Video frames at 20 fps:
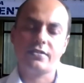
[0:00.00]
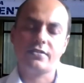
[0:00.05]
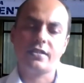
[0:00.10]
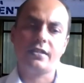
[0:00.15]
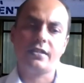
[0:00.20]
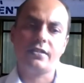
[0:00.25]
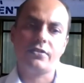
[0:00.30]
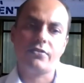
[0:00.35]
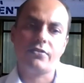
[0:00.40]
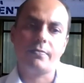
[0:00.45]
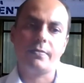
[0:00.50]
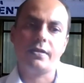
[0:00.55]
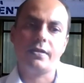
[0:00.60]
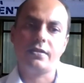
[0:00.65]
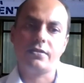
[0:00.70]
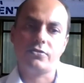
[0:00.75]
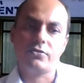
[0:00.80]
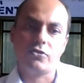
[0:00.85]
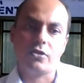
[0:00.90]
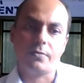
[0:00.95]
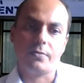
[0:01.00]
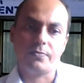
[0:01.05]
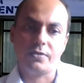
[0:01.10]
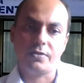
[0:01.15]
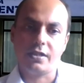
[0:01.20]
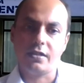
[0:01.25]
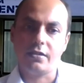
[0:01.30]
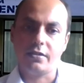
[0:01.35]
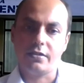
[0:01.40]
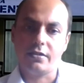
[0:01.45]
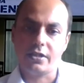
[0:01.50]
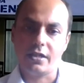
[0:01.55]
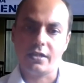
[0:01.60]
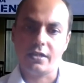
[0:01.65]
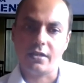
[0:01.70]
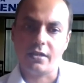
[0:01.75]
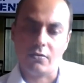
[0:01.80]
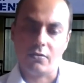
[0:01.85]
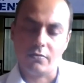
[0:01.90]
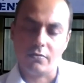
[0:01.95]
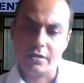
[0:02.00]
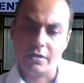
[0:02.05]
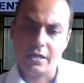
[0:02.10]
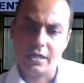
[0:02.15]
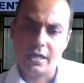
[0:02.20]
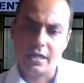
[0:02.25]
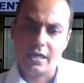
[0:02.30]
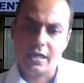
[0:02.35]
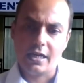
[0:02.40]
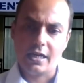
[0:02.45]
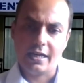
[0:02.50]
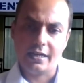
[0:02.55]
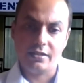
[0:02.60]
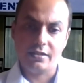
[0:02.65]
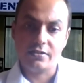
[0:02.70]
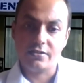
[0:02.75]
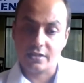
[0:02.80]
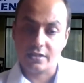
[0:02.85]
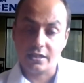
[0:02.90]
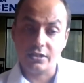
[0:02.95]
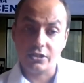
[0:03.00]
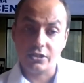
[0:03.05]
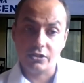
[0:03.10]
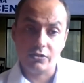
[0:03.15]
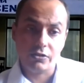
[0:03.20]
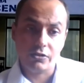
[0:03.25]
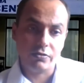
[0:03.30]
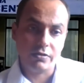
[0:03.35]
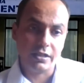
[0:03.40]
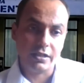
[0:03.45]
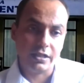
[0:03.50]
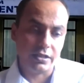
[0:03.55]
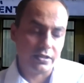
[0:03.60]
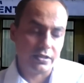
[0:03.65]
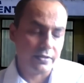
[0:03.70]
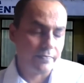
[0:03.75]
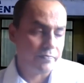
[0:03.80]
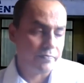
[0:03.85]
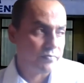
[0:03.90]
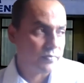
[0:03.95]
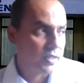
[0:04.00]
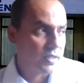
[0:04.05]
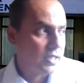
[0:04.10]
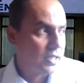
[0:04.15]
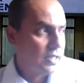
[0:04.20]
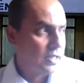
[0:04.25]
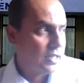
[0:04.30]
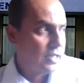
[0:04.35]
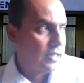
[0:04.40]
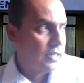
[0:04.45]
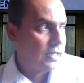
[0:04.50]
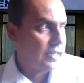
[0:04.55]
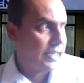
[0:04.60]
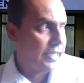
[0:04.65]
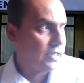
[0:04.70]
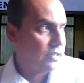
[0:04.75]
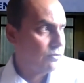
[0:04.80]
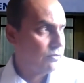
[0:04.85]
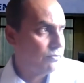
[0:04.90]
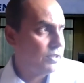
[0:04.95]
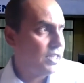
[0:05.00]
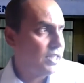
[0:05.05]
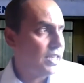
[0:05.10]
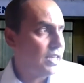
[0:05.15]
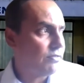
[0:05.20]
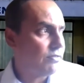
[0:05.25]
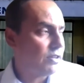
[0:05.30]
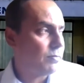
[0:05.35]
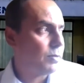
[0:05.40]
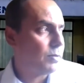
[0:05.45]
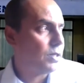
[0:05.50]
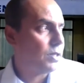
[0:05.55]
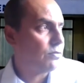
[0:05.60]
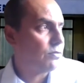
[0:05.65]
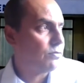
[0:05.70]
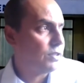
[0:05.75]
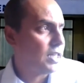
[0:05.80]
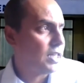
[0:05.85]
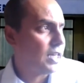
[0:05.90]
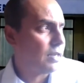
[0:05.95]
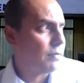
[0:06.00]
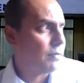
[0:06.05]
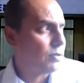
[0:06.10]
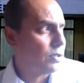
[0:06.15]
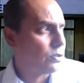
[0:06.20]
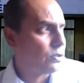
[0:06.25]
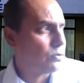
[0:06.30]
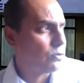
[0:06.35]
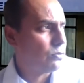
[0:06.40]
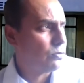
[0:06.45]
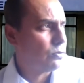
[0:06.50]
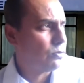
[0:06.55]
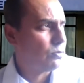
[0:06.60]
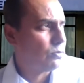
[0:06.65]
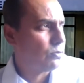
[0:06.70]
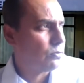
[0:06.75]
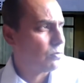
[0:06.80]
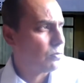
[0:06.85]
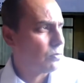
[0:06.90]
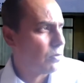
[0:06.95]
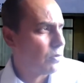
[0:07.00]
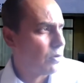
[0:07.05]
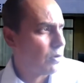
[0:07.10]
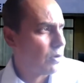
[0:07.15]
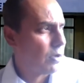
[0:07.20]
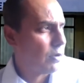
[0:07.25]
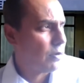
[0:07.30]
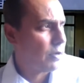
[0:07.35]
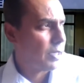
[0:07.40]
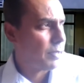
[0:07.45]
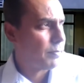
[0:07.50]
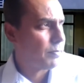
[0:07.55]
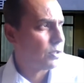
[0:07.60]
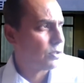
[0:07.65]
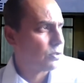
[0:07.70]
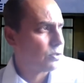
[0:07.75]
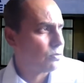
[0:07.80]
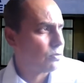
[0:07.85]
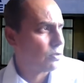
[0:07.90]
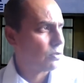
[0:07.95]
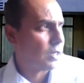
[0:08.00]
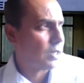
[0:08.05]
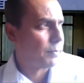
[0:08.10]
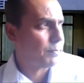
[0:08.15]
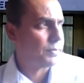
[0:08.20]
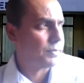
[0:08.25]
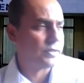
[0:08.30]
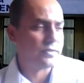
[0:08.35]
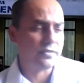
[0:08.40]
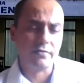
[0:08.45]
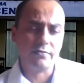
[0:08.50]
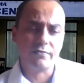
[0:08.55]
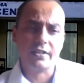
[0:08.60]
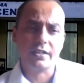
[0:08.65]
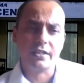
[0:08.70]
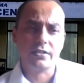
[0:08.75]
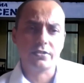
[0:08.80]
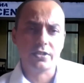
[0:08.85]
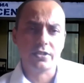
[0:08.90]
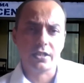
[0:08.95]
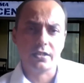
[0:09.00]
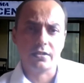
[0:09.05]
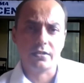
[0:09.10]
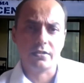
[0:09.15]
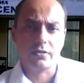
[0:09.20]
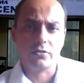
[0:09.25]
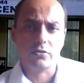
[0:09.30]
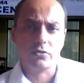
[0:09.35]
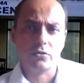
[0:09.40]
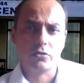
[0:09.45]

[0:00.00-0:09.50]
done a tremendous job till now, and it's continued doing it. Like we are able to curb this infection